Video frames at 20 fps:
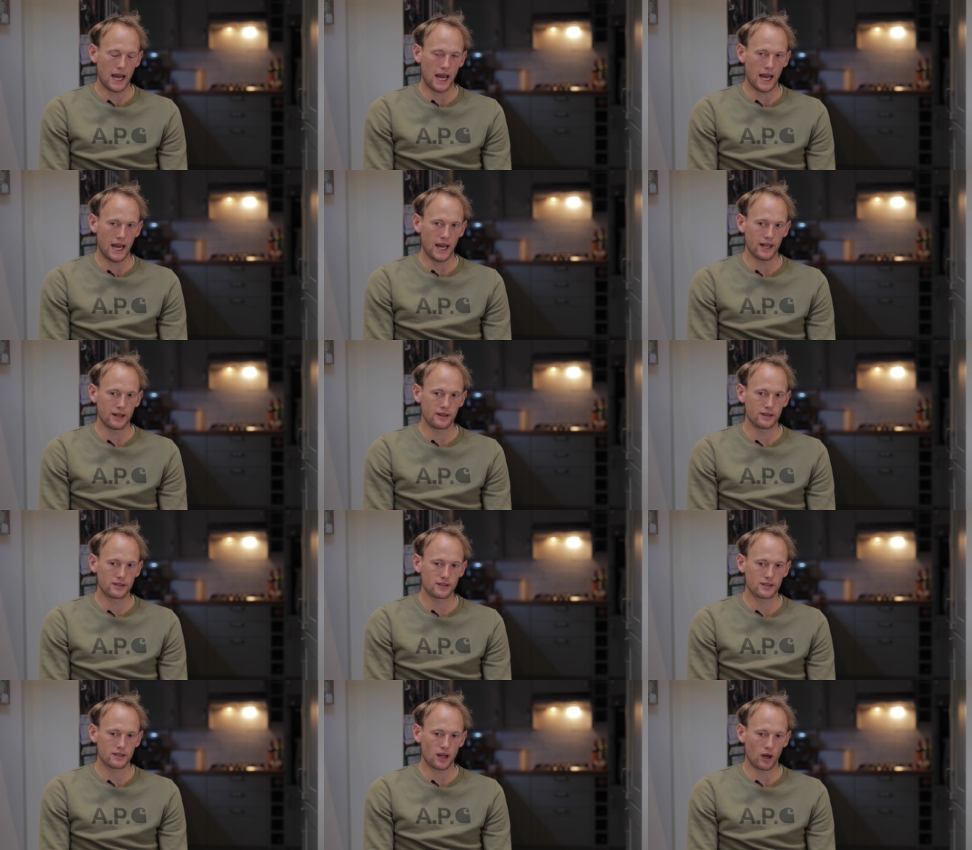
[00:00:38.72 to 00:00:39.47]

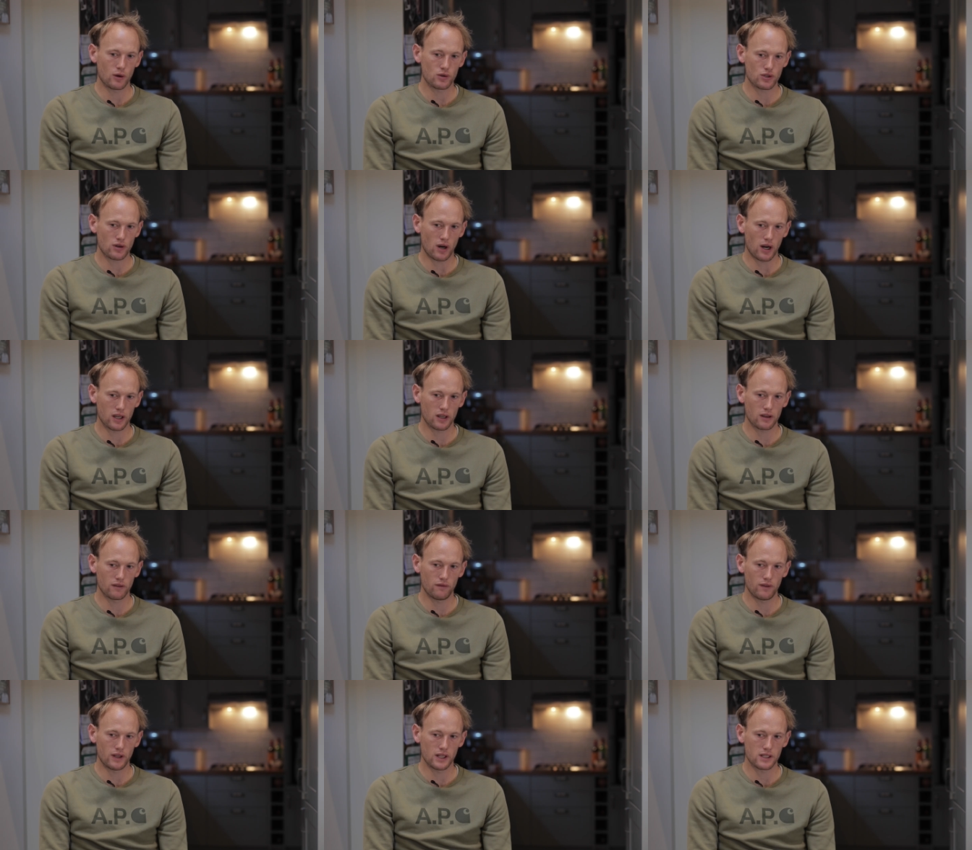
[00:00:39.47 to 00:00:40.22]
and I was trying to
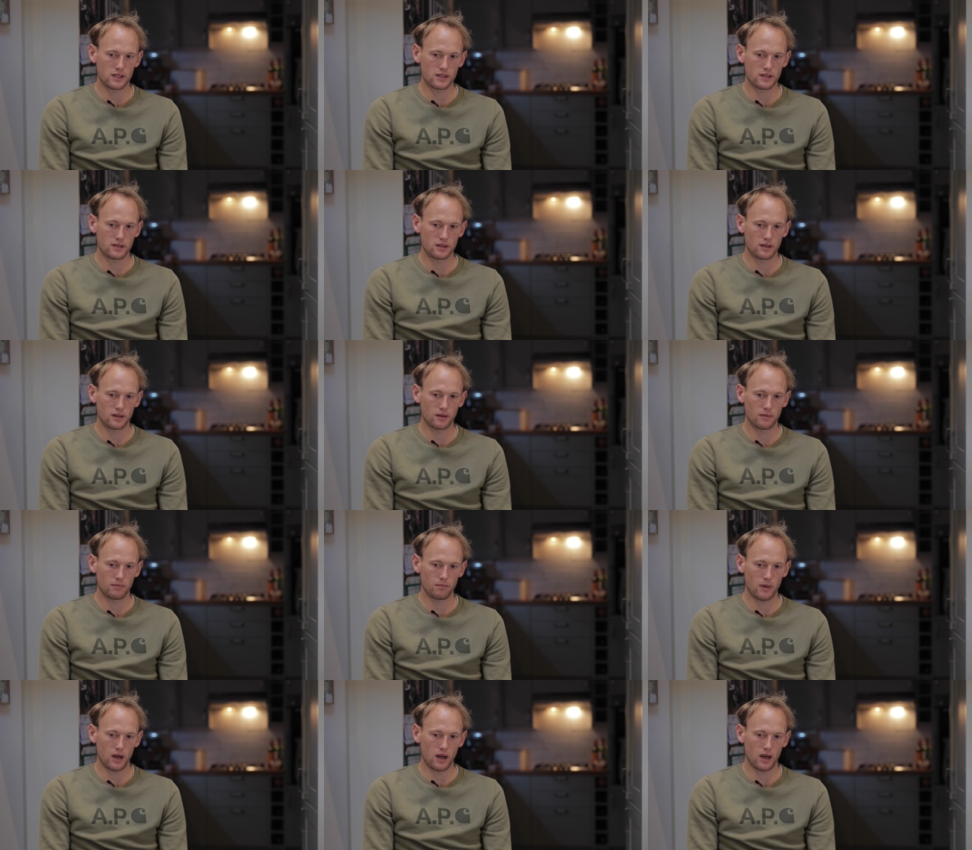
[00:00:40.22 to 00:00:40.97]
convince
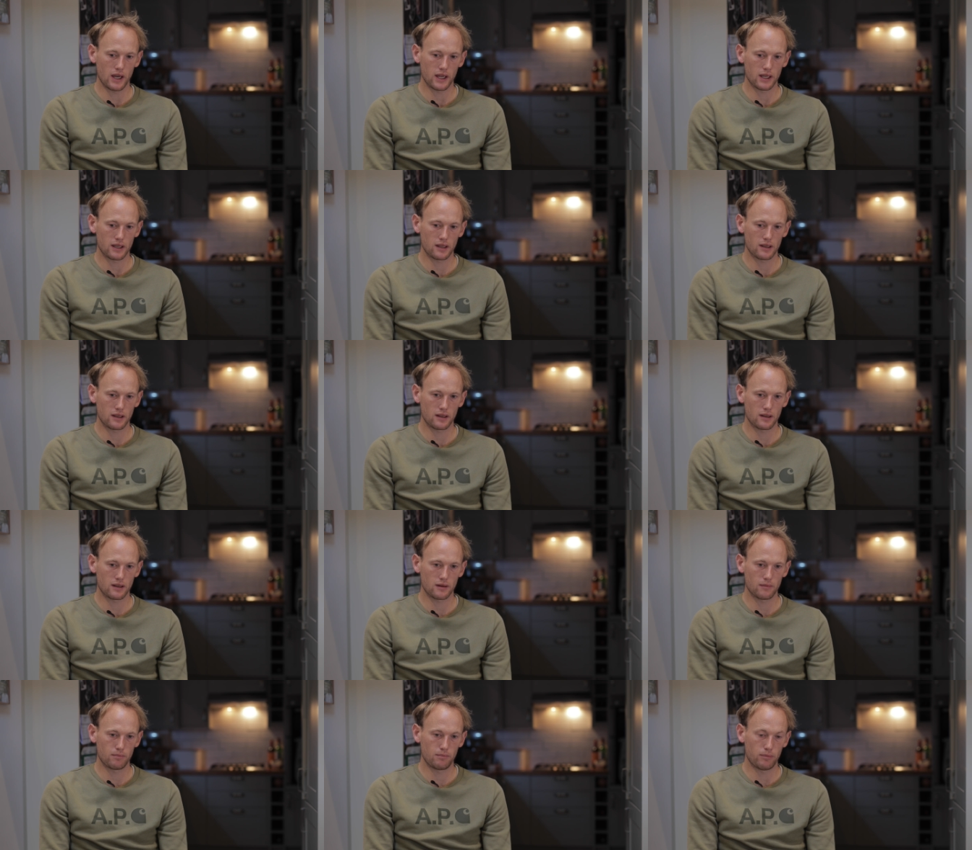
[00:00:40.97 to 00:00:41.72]
my
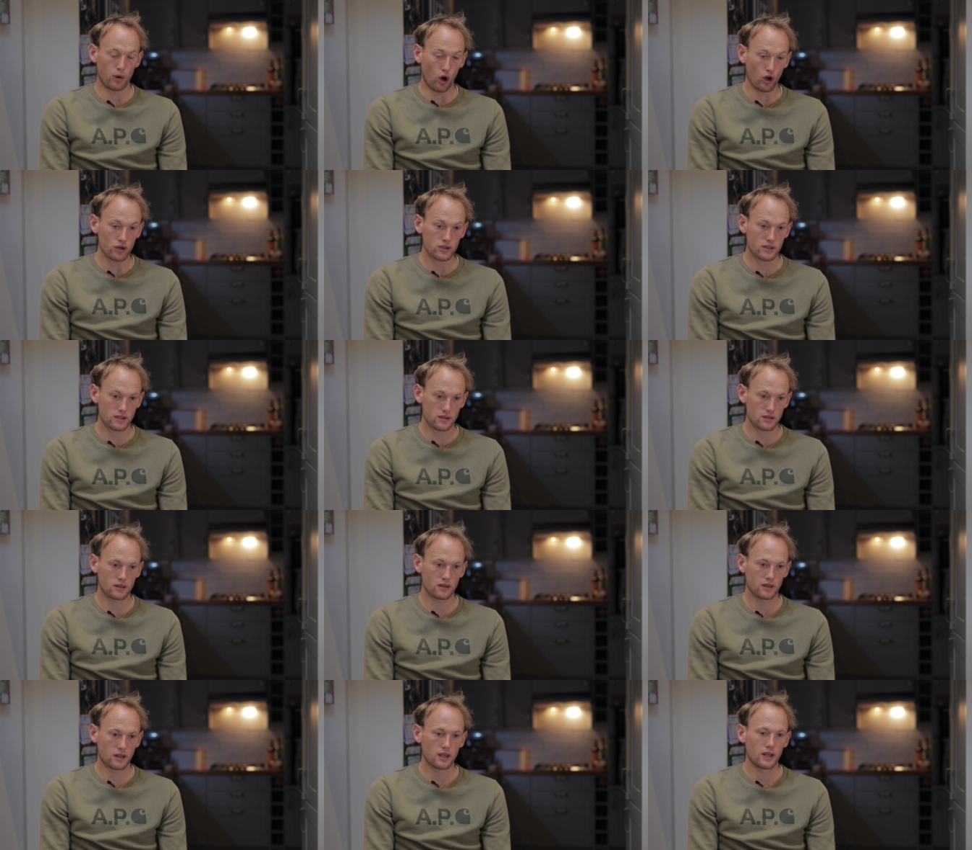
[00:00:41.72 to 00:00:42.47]

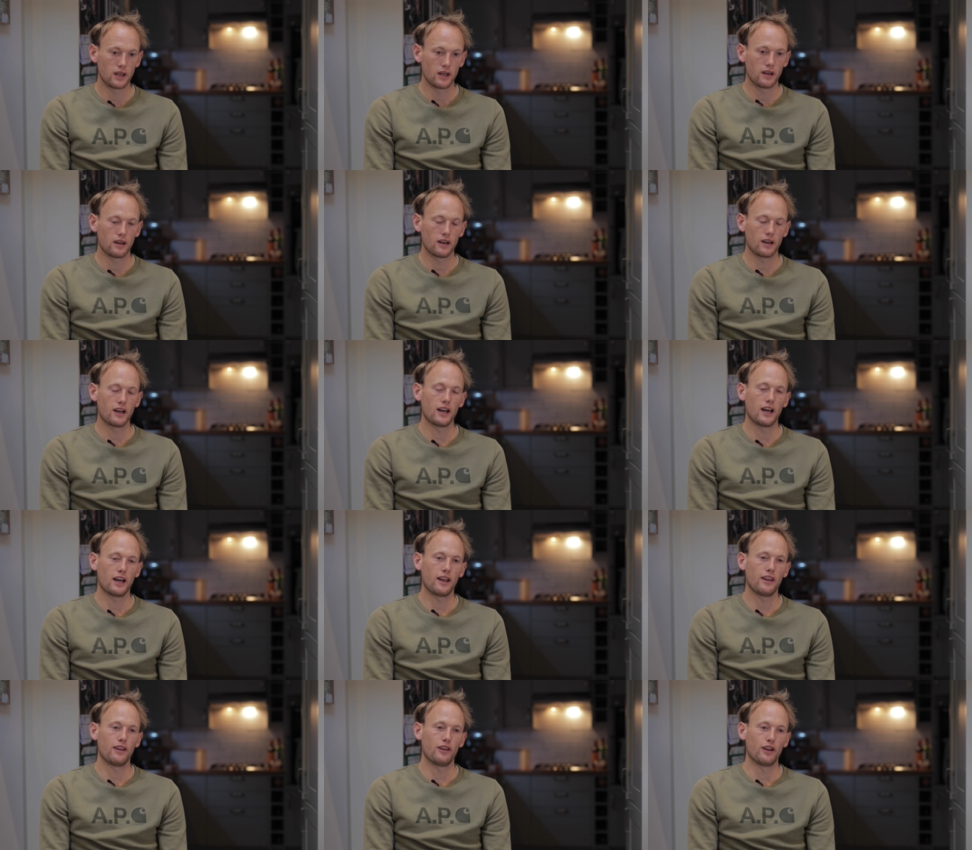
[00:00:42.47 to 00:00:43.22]
boss
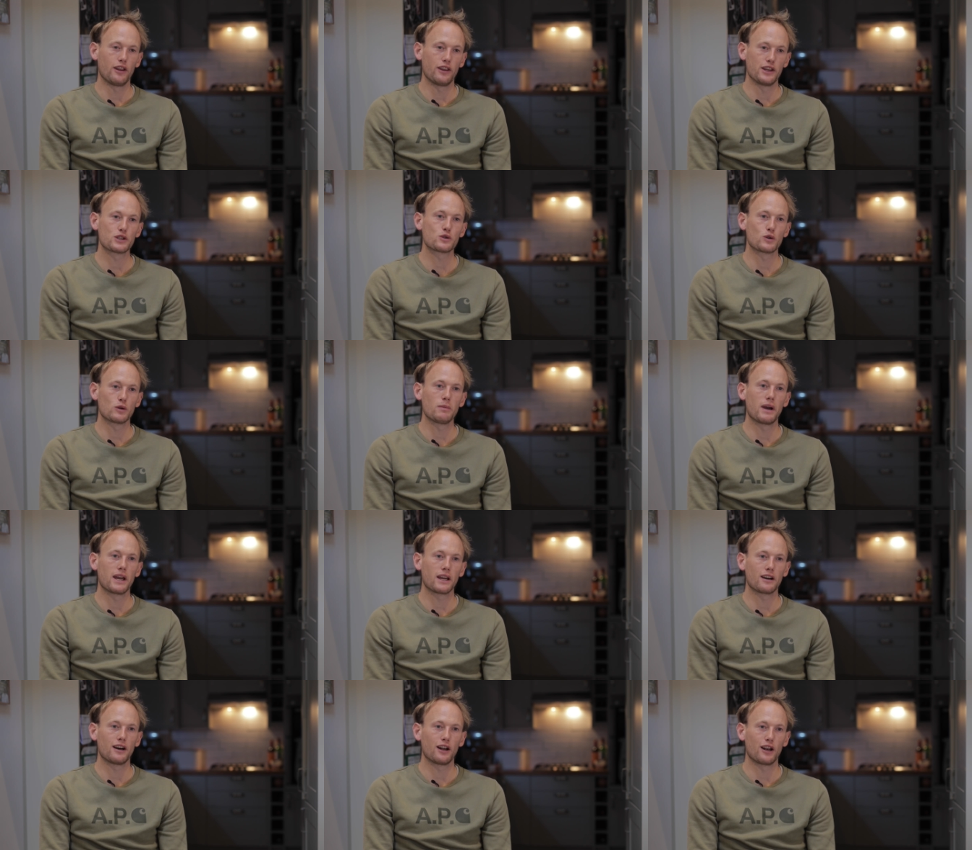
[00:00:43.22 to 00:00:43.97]
that this would
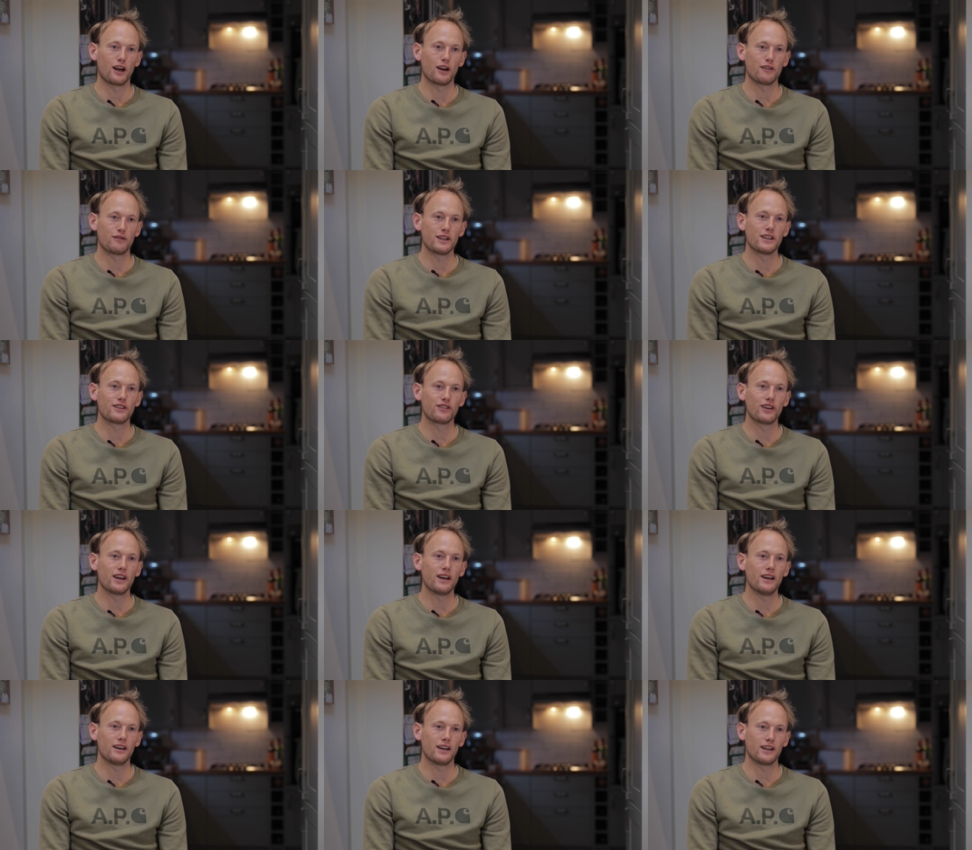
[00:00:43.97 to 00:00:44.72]
make our life
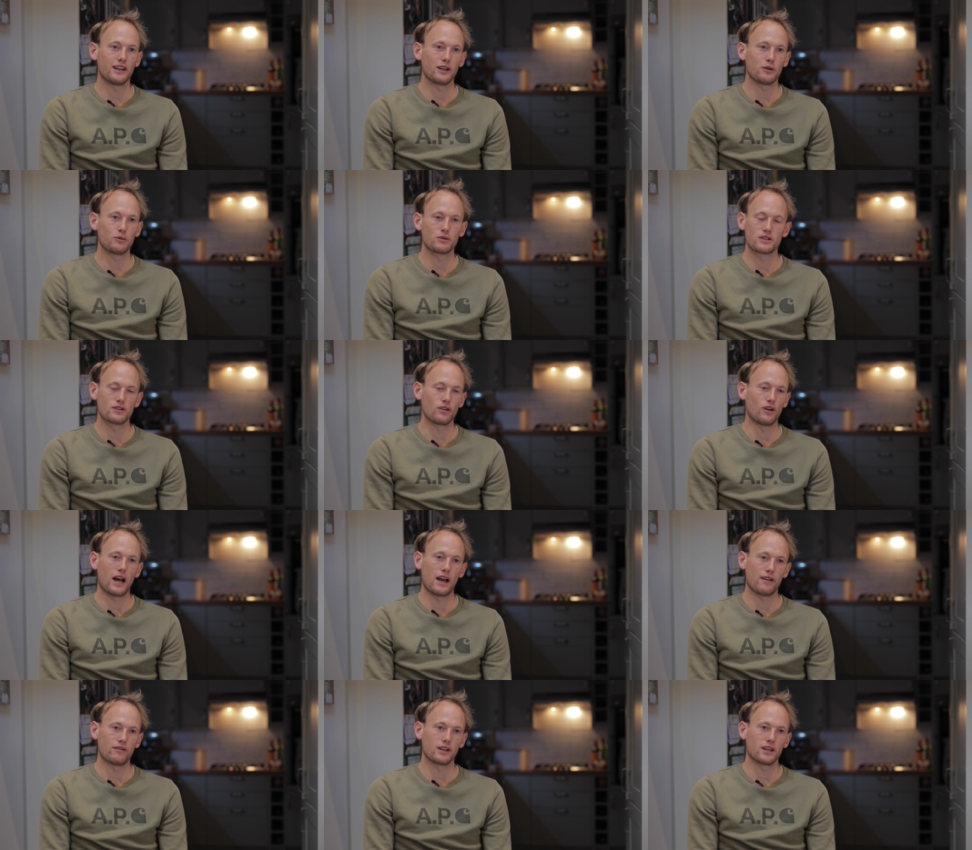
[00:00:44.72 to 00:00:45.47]
easier, and he was
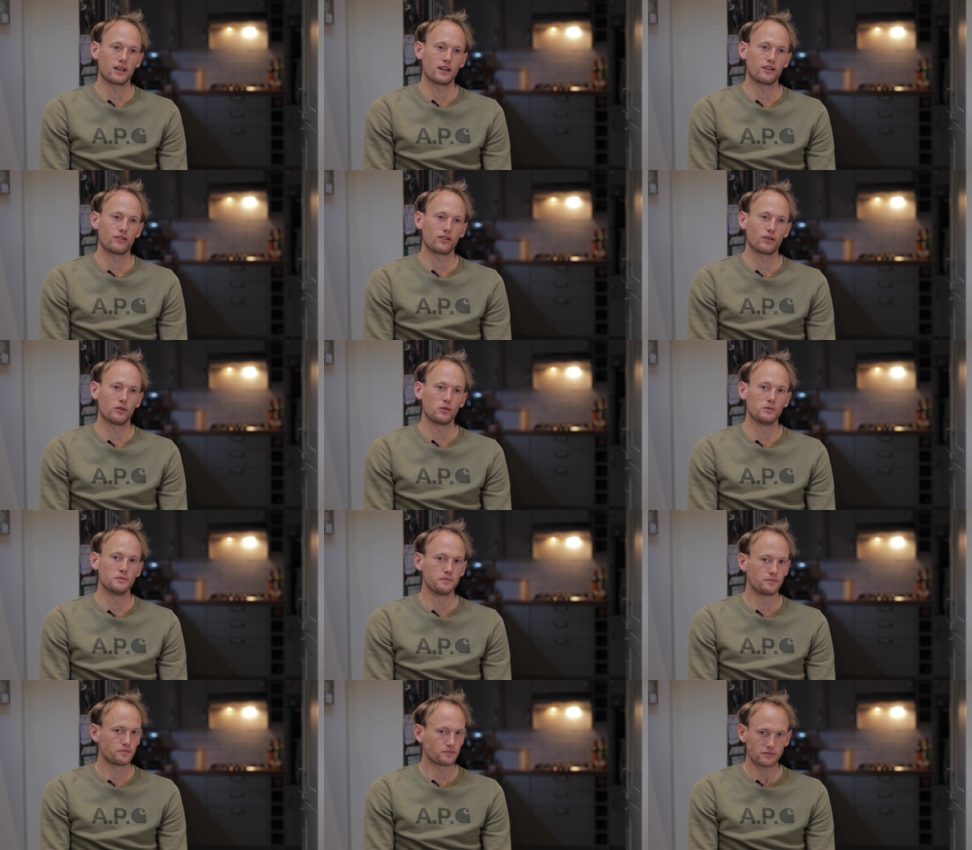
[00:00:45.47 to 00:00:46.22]
not having it at
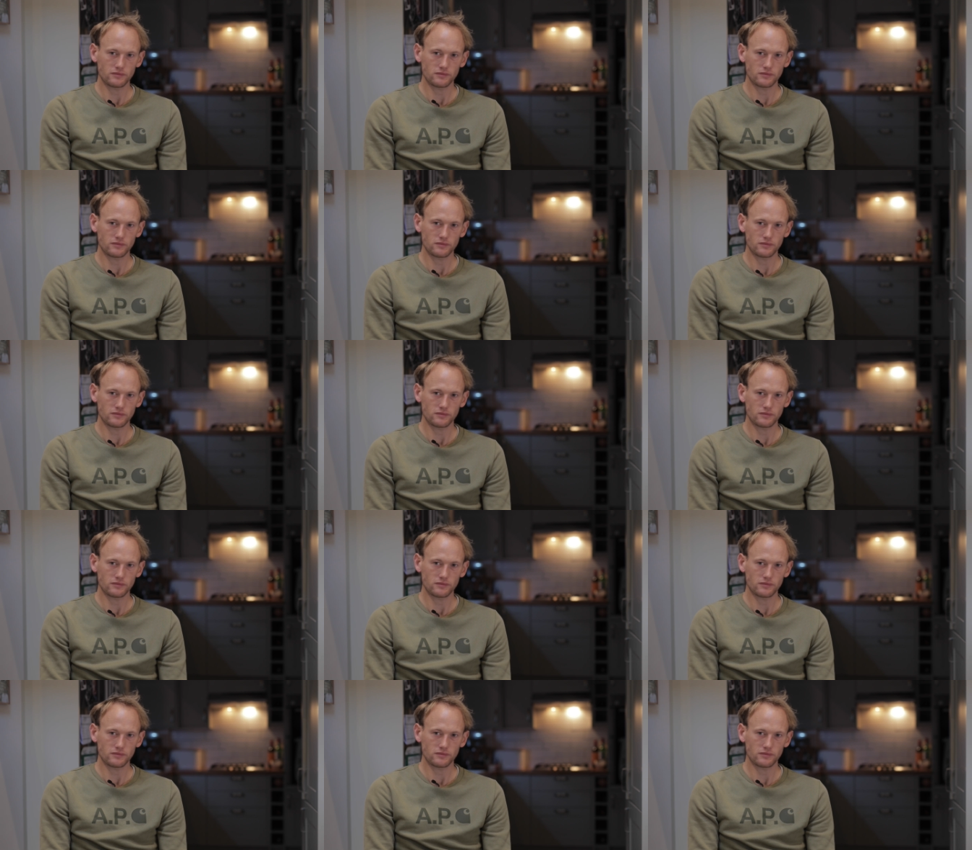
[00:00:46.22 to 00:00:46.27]
all.